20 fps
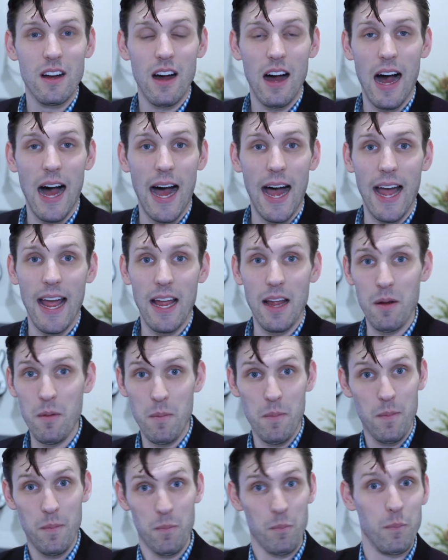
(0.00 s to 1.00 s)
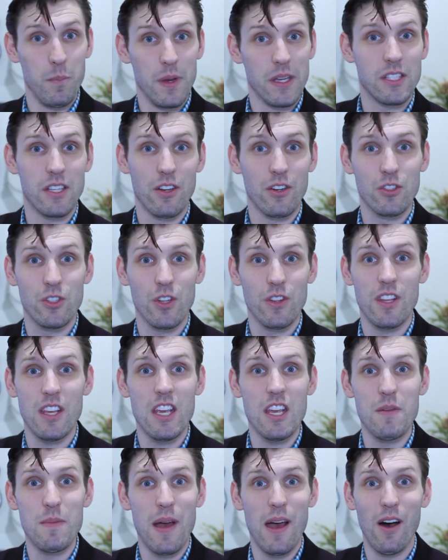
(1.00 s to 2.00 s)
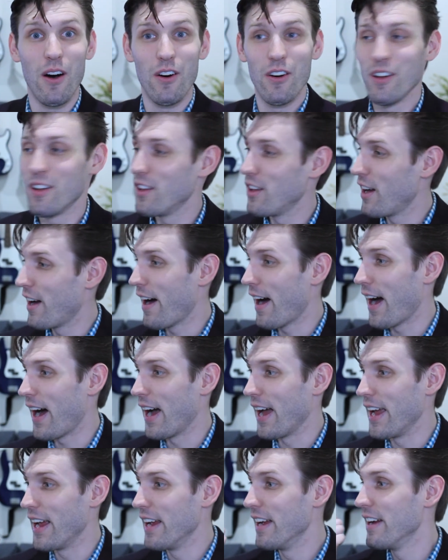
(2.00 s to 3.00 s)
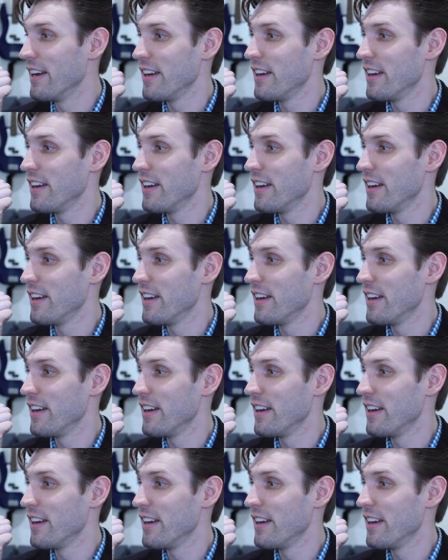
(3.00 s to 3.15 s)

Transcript: I misunderstood the email. I